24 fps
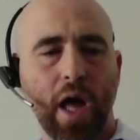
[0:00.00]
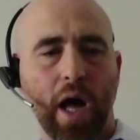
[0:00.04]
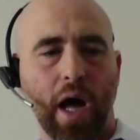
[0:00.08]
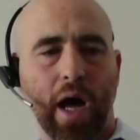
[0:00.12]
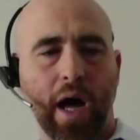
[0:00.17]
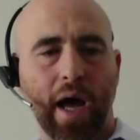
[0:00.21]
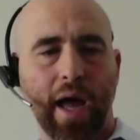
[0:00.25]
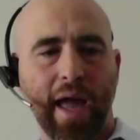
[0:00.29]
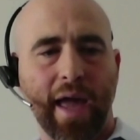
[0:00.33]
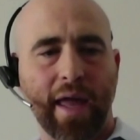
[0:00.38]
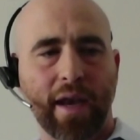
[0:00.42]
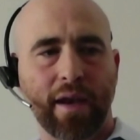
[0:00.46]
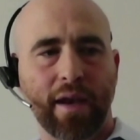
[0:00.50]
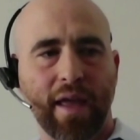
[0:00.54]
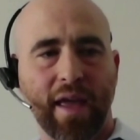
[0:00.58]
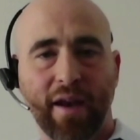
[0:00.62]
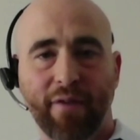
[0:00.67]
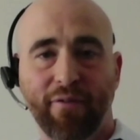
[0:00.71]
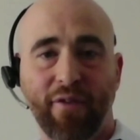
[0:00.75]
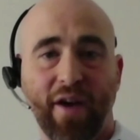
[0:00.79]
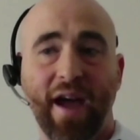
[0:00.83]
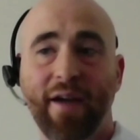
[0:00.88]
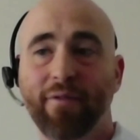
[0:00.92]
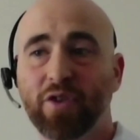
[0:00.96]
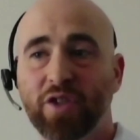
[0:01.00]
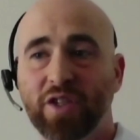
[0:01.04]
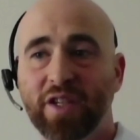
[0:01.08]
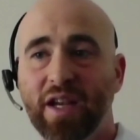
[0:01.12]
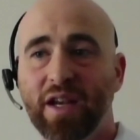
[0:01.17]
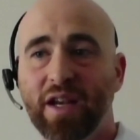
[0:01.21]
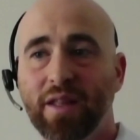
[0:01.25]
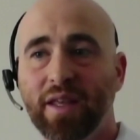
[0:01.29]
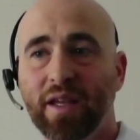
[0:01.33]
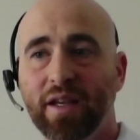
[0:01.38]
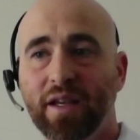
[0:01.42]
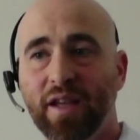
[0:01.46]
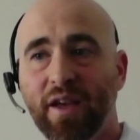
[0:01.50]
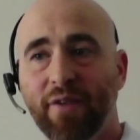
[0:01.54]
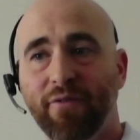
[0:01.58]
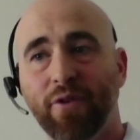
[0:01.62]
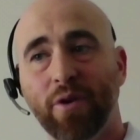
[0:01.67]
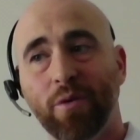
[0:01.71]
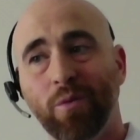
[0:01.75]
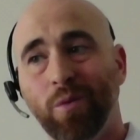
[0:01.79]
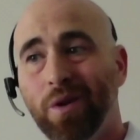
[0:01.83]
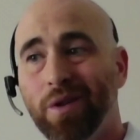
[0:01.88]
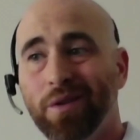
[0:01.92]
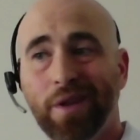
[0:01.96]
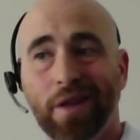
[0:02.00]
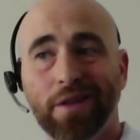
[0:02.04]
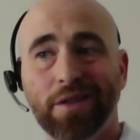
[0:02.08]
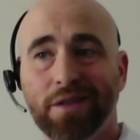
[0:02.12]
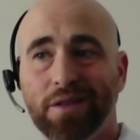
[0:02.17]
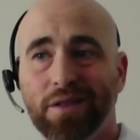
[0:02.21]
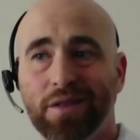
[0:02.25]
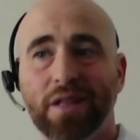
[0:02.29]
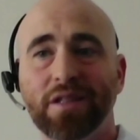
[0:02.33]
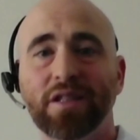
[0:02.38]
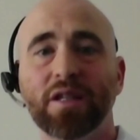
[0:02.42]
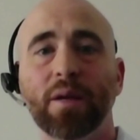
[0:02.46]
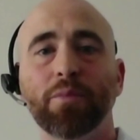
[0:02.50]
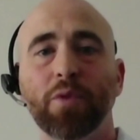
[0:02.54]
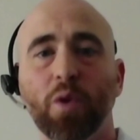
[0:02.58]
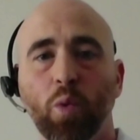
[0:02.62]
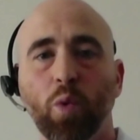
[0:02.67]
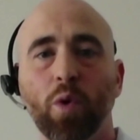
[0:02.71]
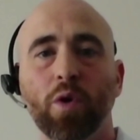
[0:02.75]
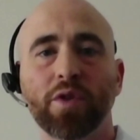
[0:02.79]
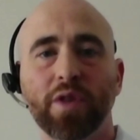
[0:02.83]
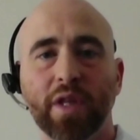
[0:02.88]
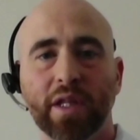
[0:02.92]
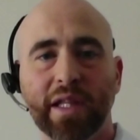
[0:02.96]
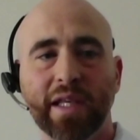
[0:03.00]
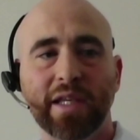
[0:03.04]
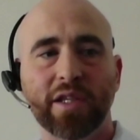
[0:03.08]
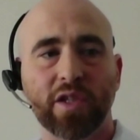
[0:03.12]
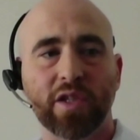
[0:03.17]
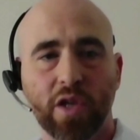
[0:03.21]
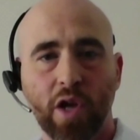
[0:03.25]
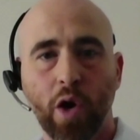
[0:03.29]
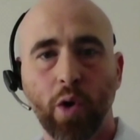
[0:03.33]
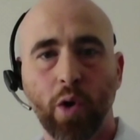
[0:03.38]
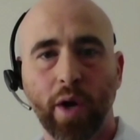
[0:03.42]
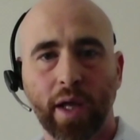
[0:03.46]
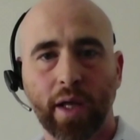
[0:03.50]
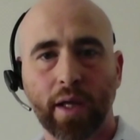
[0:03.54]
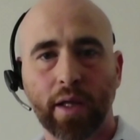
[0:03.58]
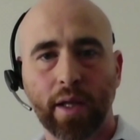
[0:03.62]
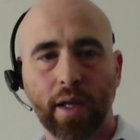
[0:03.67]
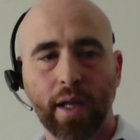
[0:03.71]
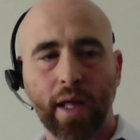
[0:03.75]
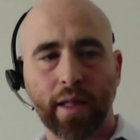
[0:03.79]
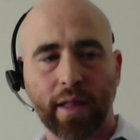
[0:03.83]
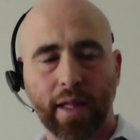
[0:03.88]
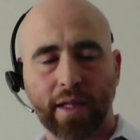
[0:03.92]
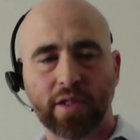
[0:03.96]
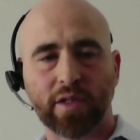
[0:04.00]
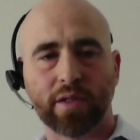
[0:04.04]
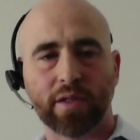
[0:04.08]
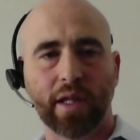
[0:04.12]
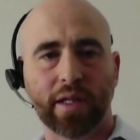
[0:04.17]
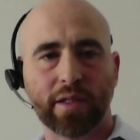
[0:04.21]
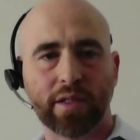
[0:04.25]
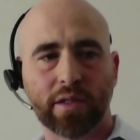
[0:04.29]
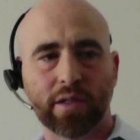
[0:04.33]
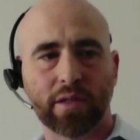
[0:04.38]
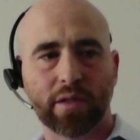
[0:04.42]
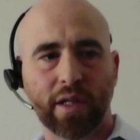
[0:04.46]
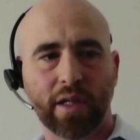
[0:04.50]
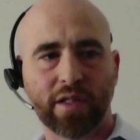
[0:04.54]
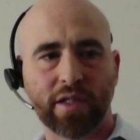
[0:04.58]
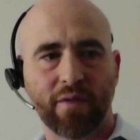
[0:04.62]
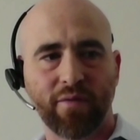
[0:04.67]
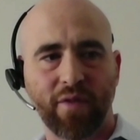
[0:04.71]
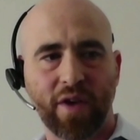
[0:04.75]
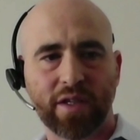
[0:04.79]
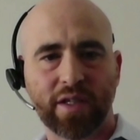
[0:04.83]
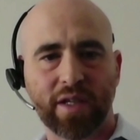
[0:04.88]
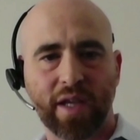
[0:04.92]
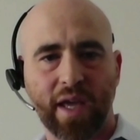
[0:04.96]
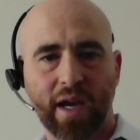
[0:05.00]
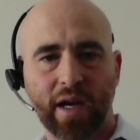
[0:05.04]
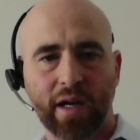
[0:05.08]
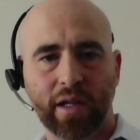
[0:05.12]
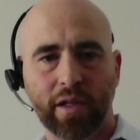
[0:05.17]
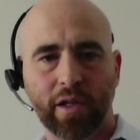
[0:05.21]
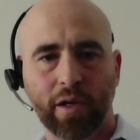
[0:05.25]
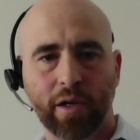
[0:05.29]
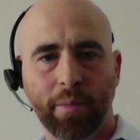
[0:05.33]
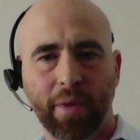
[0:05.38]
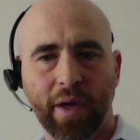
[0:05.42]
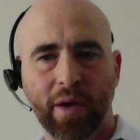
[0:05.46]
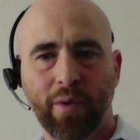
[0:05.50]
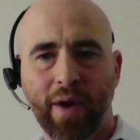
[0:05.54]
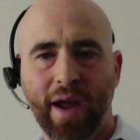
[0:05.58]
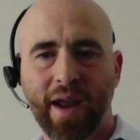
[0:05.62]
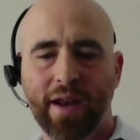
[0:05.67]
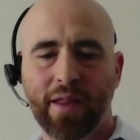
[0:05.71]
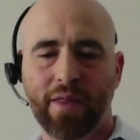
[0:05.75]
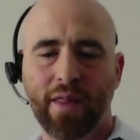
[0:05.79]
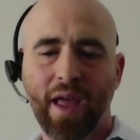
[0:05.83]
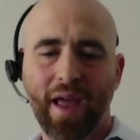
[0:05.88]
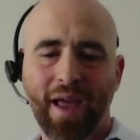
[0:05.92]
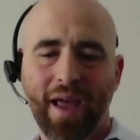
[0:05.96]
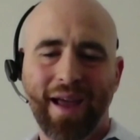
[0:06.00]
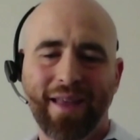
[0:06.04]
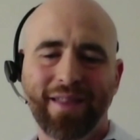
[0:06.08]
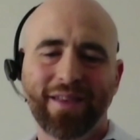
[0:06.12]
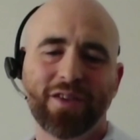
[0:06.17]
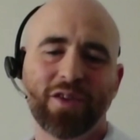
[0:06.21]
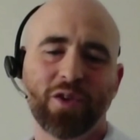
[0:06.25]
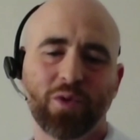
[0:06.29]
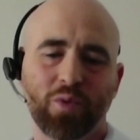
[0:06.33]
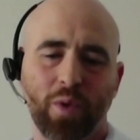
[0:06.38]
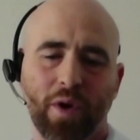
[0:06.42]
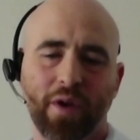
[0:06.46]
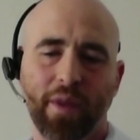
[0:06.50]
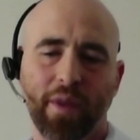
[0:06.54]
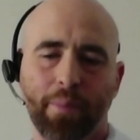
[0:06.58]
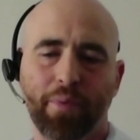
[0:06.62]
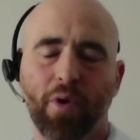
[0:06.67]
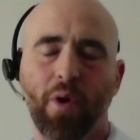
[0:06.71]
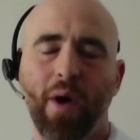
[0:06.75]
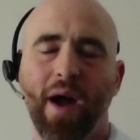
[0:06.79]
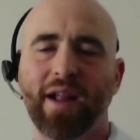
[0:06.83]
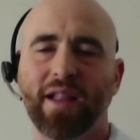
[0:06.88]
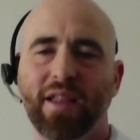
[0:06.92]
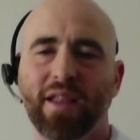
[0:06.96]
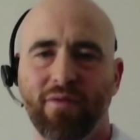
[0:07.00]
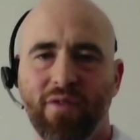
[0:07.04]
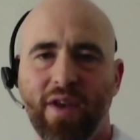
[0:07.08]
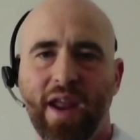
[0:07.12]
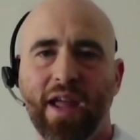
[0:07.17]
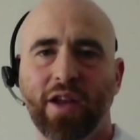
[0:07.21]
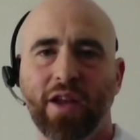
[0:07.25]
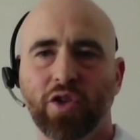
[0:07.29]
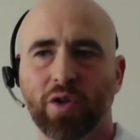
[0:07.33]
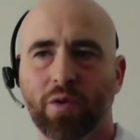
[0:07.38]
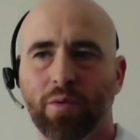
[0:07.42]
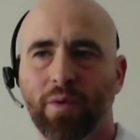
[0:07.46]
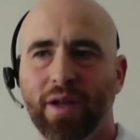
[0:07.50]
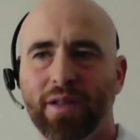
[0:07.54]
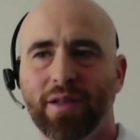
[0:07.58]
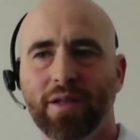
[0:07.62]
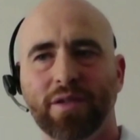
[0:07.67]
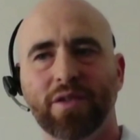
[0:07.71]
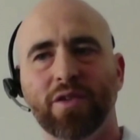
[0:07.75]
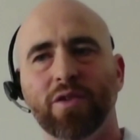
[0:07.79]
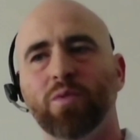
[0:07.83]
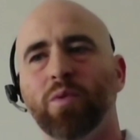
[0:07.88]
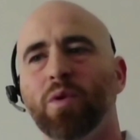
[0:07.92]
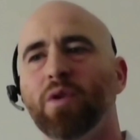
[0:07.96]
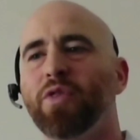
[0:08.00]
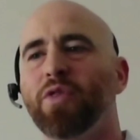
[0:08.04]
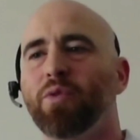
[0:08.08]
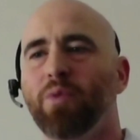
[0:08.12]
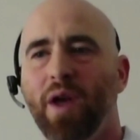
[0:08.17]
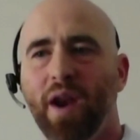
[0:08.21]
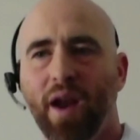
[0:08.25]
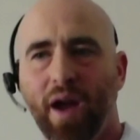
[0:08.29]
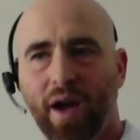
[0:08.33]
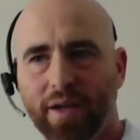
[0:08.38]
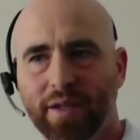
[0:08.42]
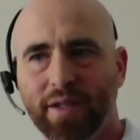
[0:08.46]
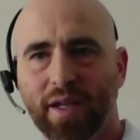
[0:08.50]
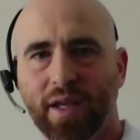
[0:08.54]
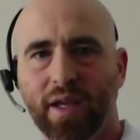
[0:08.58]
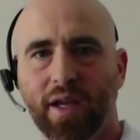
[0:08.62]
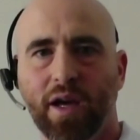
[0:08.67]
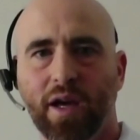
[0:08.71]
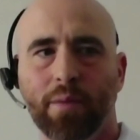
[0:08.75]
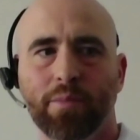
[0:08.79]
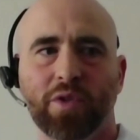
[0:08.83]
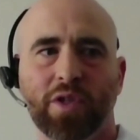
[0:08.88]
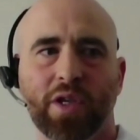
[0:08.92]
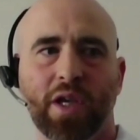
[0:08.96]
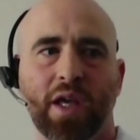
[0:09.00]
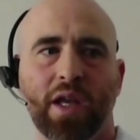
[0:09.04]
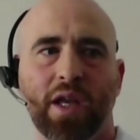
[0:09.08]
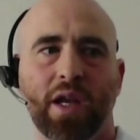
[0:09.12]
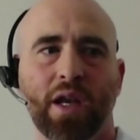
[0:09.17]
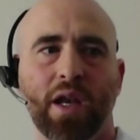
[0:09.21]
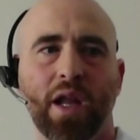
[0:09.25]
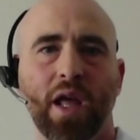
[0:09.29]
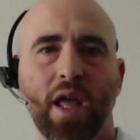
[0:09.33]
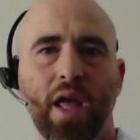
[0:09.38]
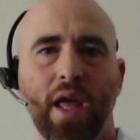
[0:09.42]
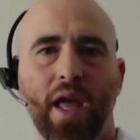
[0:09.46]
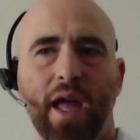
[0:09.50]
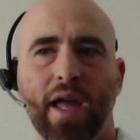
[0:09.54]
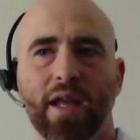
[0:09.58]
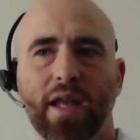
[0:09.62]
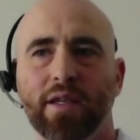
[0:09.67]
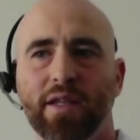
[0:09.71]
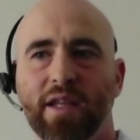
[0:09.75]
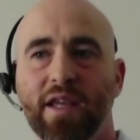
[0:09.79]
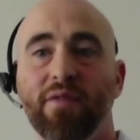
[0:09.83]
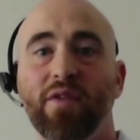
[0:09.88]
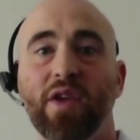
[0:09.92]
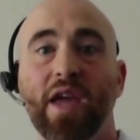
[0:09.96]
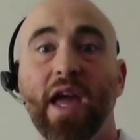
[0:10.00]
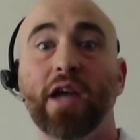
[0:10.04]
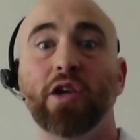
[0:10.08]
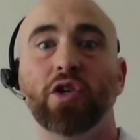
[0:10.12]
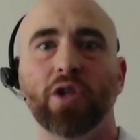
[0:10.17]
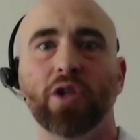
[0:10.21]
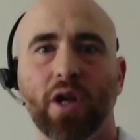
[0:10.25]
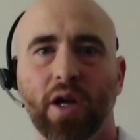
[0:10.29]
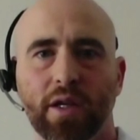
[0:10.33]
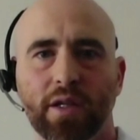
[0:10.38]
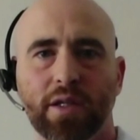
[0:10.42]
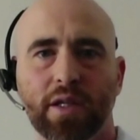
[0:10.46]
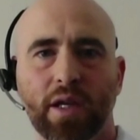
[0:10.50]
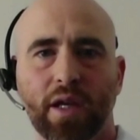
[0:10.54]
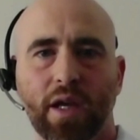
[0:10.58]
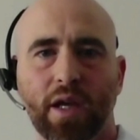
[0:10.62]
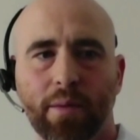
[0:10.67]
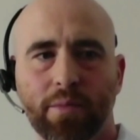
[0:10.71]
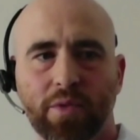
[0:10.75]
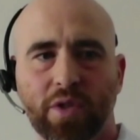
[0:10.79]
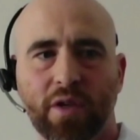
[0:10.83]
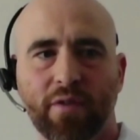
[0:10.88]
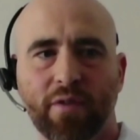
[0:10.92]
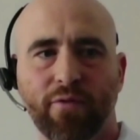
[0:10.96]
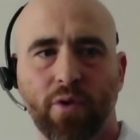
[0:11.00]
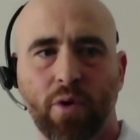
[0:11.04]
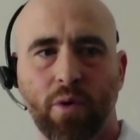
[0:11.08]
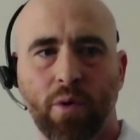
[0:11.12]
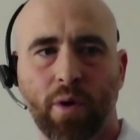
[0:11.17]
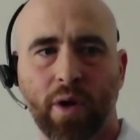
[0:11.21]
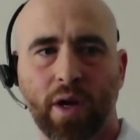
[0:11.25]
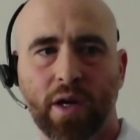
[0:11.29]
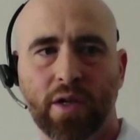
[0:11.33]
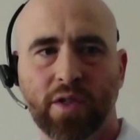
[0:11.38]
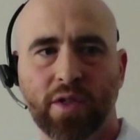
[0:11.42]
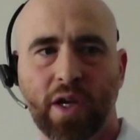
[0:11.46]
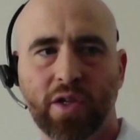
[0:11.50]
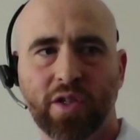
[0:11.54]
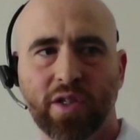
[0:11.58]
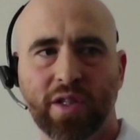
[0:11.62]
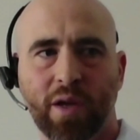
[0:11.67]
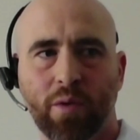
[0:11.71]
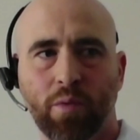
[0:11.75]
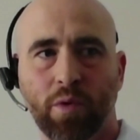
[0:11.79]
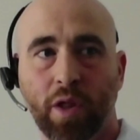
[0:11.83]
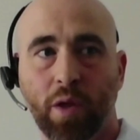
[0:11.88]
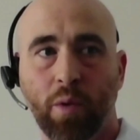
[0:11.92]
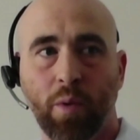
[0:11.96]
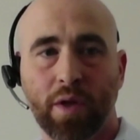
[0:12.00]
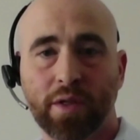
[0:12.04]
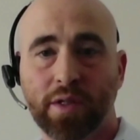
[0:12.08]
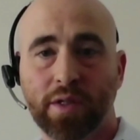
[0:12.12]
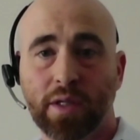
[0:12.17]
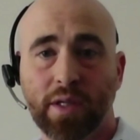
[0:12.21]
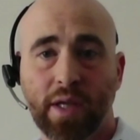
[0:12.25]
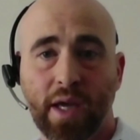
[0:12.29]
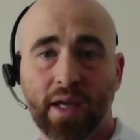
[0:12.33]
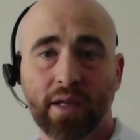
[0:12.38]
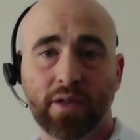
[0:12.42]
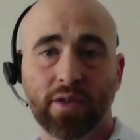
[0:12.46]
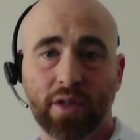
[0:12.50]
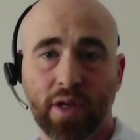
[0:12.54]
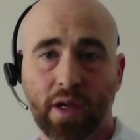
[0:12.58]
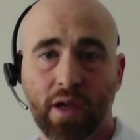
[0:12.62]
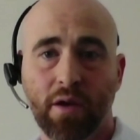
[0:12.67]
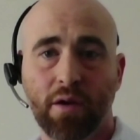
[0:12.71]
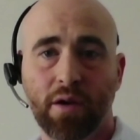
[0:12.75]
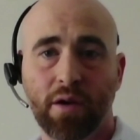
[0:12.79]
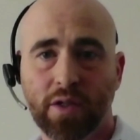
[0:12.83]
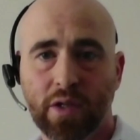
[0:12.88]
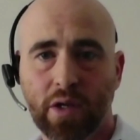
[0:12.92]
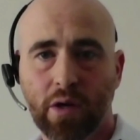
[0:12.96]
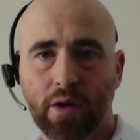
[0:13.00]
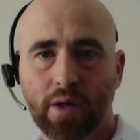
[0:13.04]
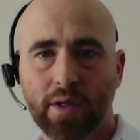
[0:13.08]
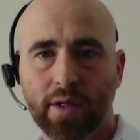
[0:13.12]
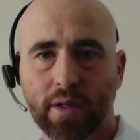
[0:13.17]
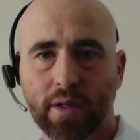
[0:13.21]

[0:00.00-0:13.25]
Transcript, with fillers: and if I ever see anything different, well, that's something worth at least noting, and let's mm-hmm. investigate it a little bit, right? And this is where the proactive nature, right? This is where threat hunting comes in, and deviation hunting comes in for an organization that really wants to take security seriously.